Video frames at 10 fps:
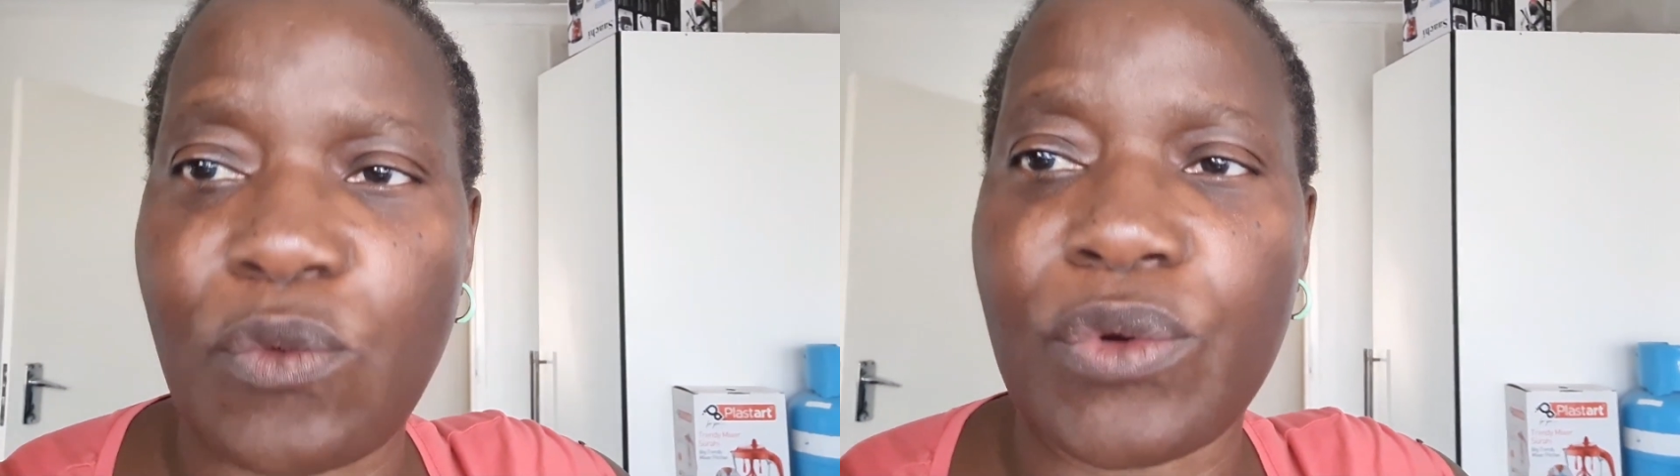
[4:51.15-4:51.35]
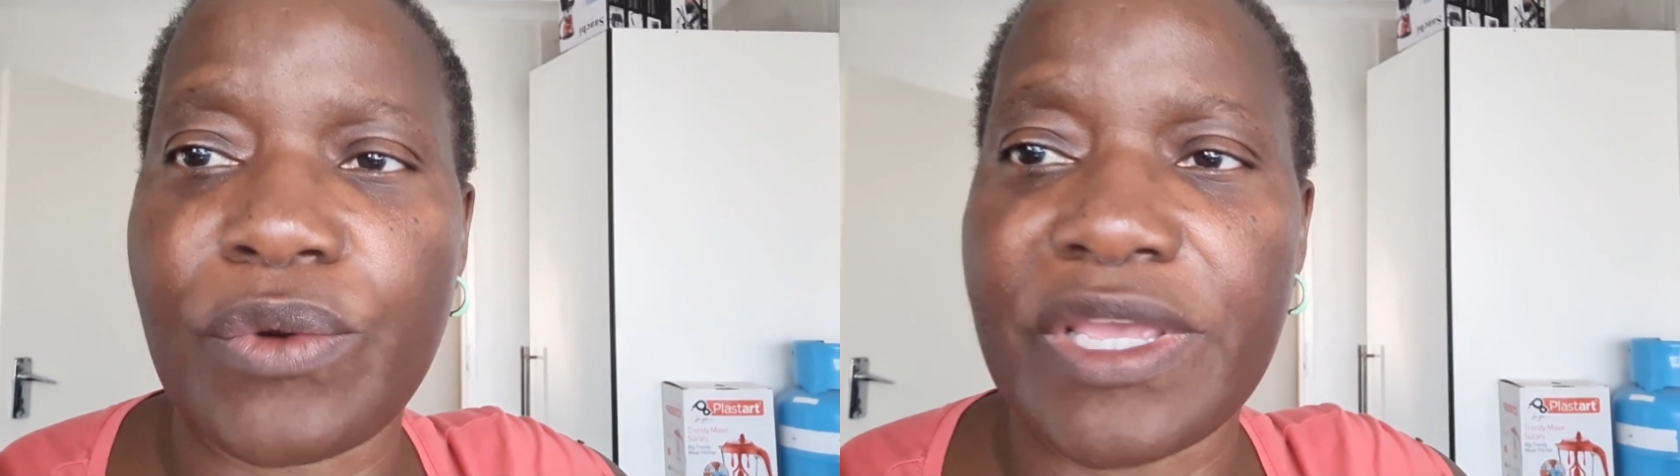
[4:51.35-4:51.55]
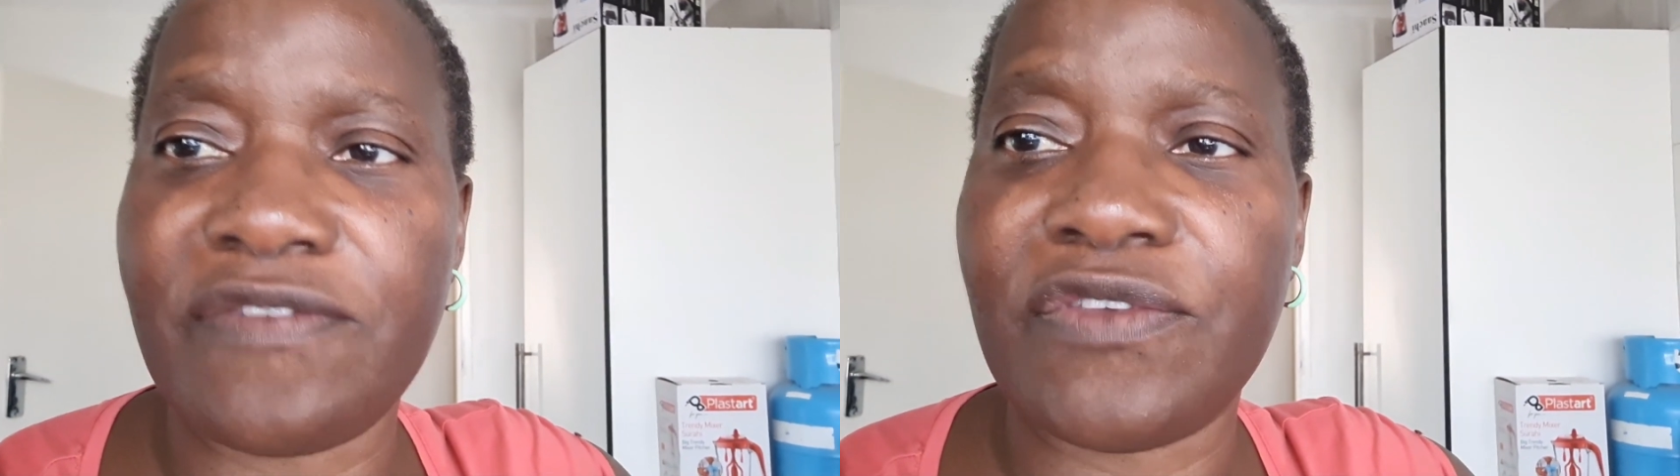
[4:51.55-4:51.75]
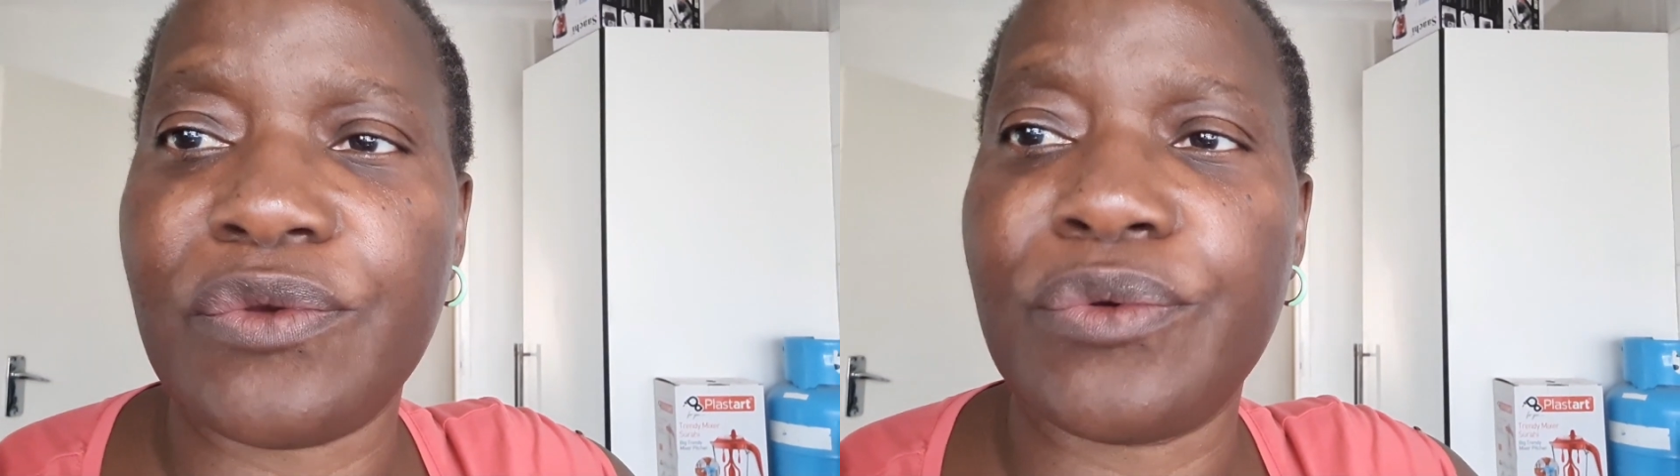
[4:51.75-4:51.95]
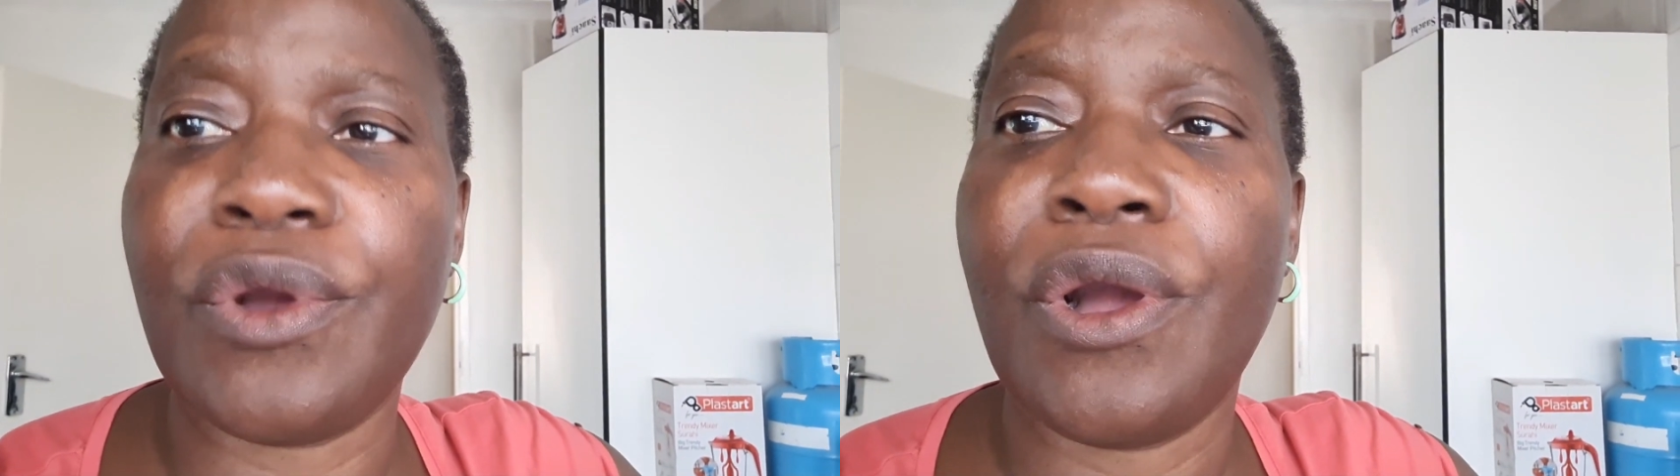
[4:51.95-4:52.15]
will give
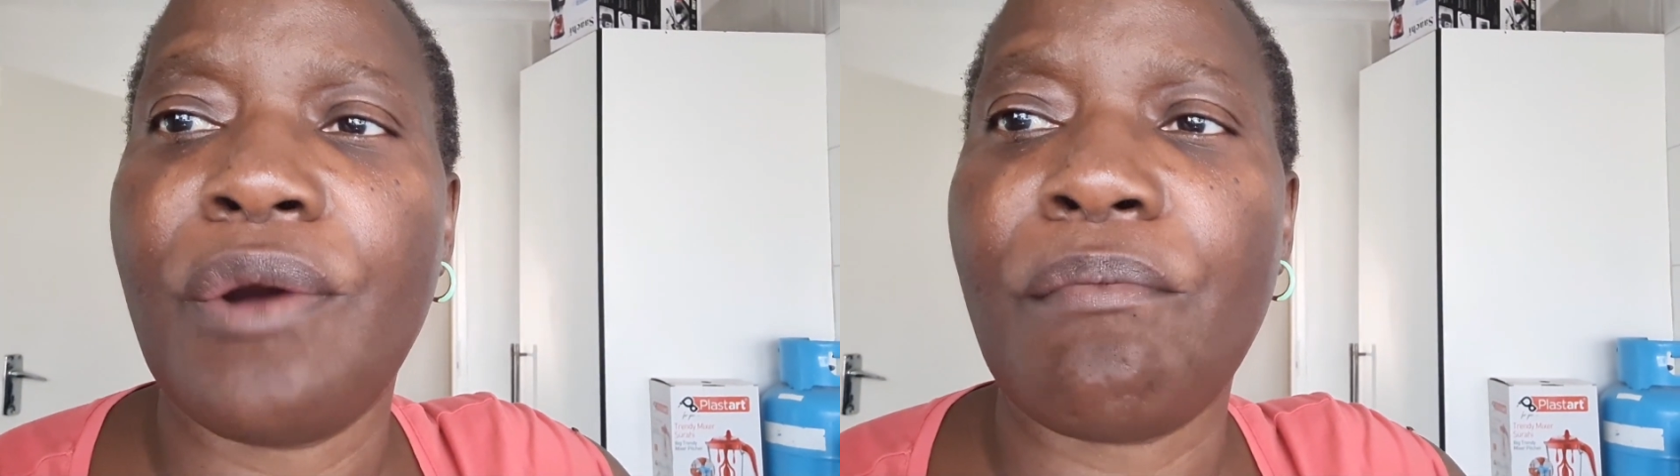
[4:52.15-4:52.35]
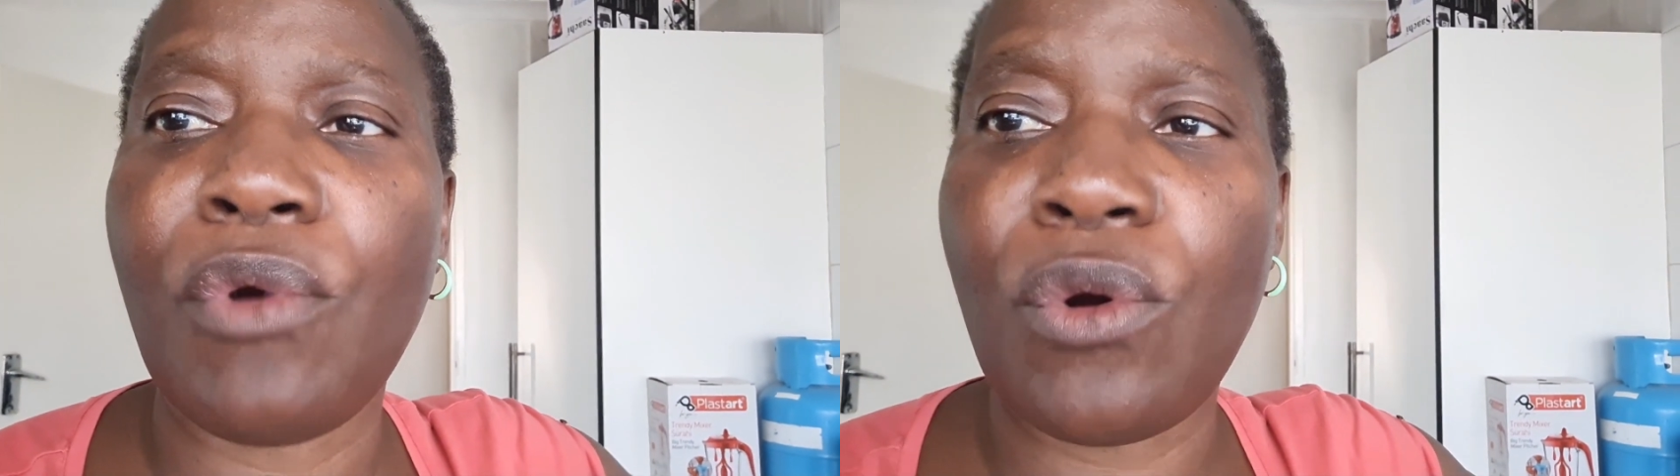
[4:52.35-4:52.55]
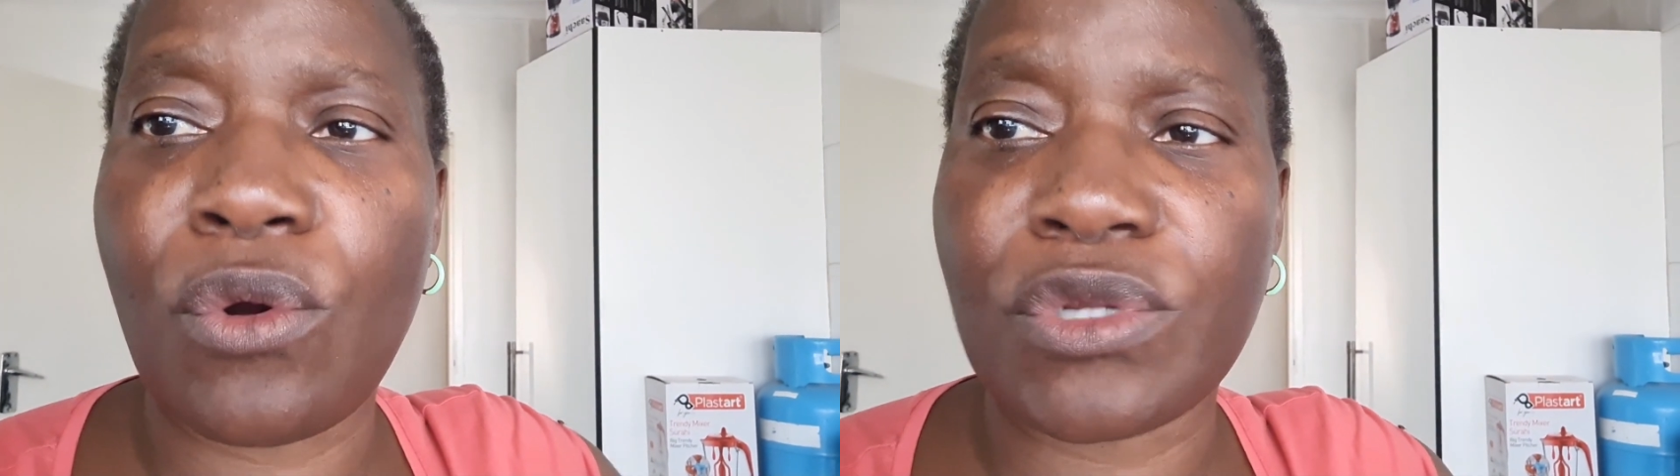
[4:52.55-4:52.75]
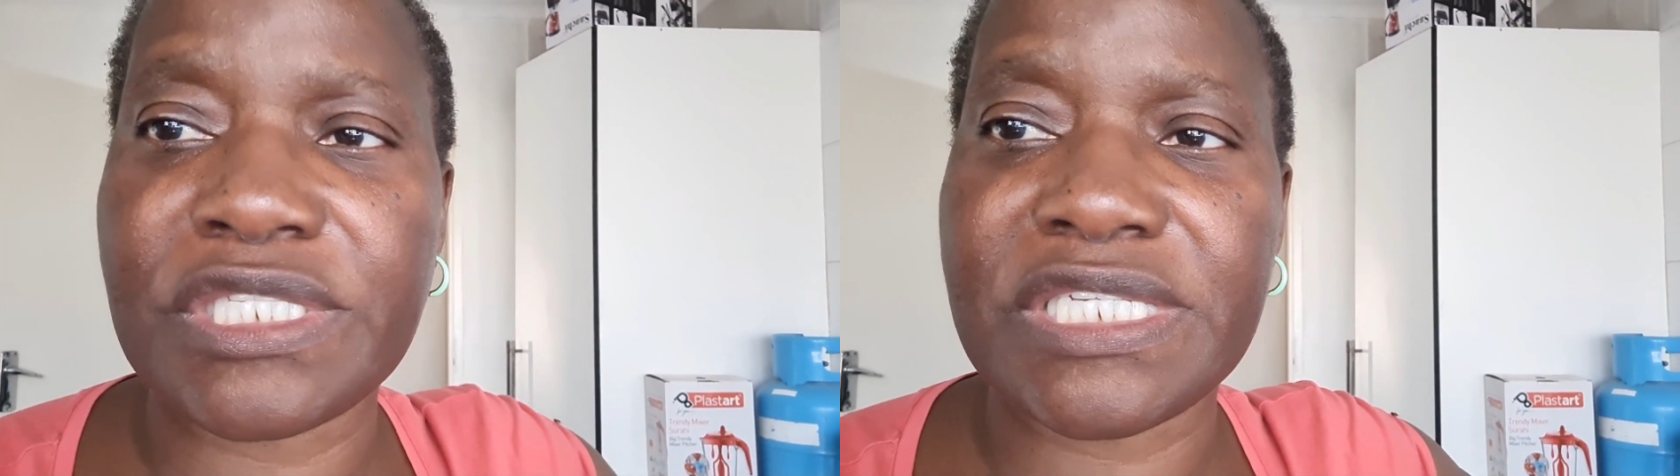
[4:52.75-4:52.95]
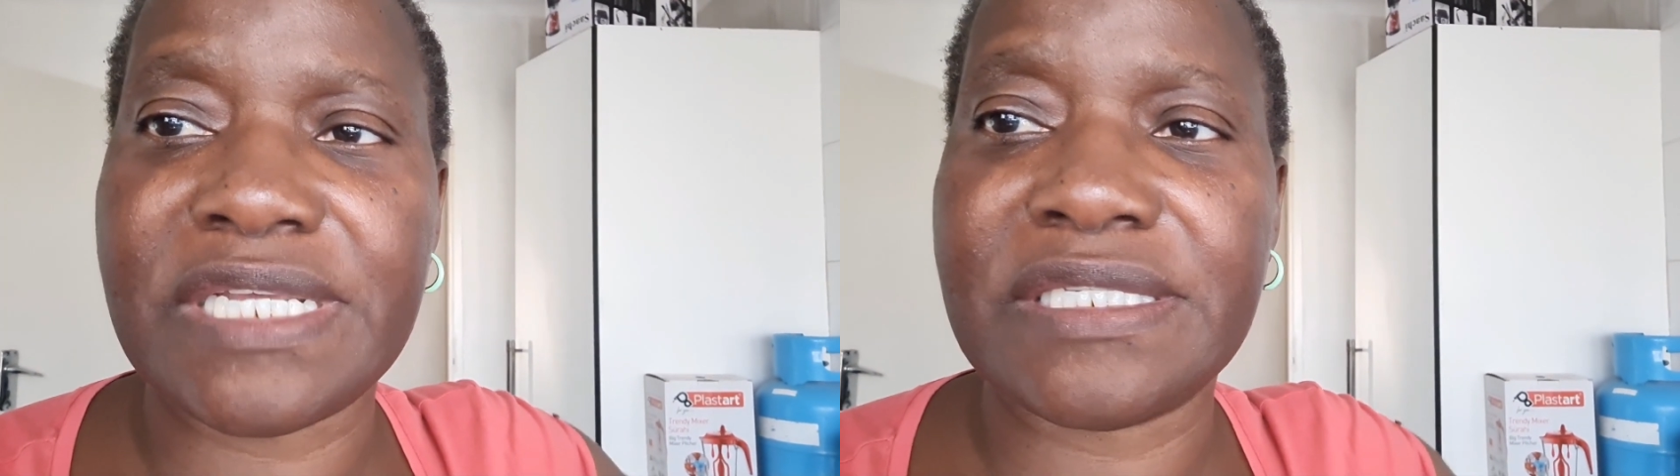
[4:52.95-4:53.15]
you more
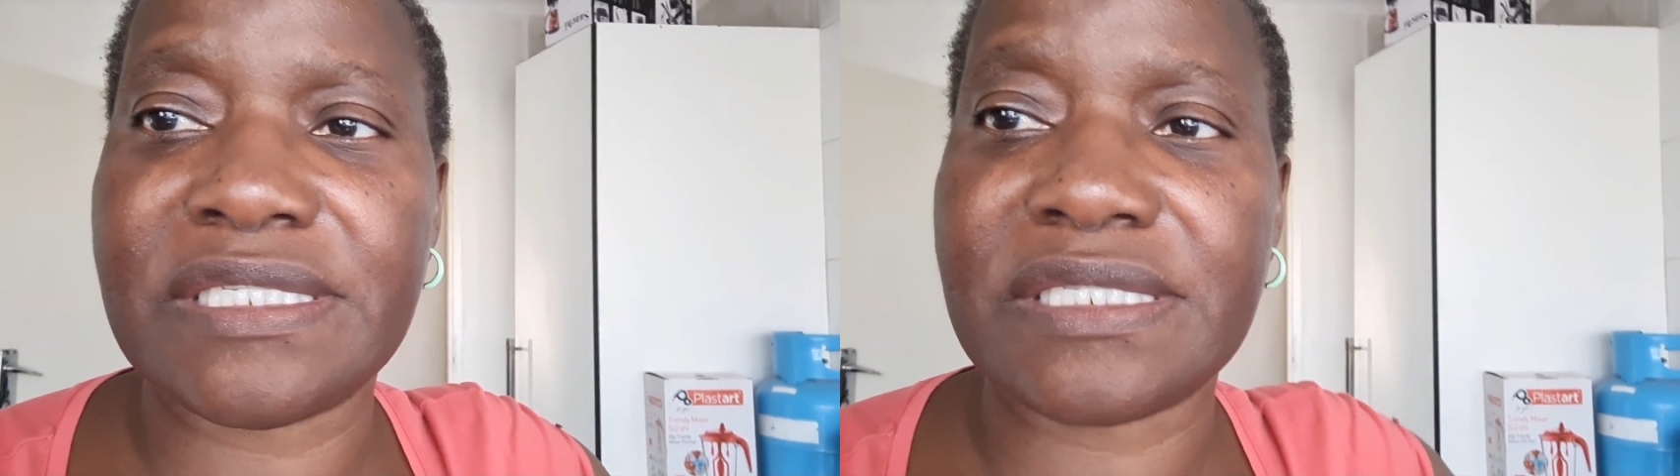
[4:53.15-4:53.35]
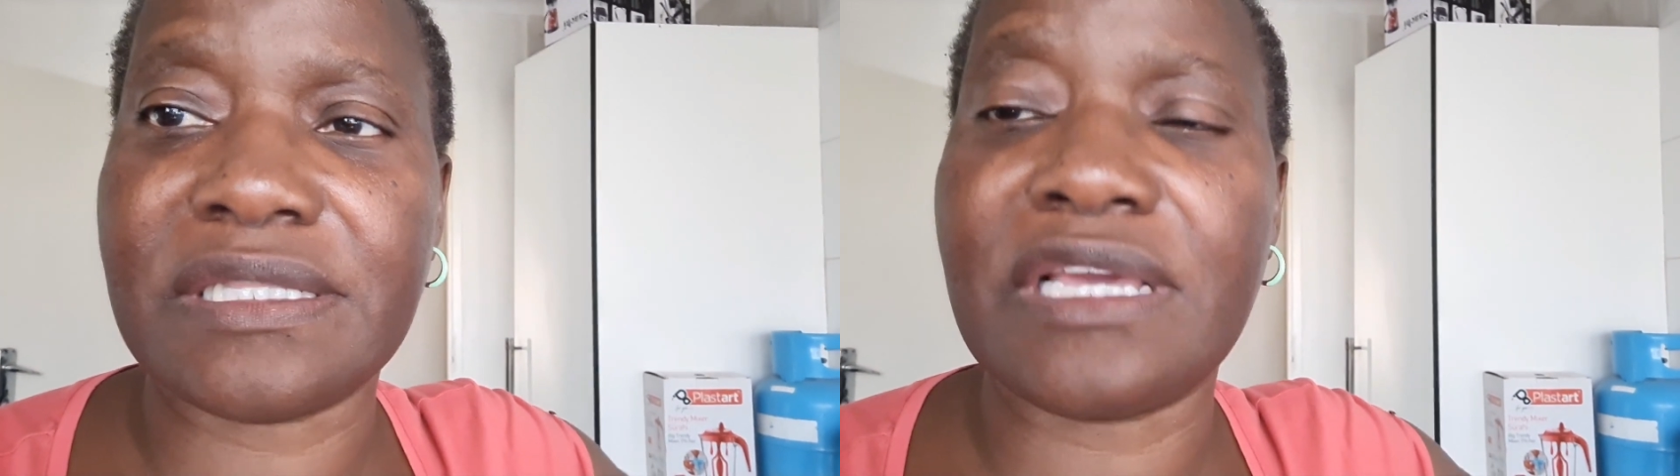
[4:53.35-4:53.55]
content,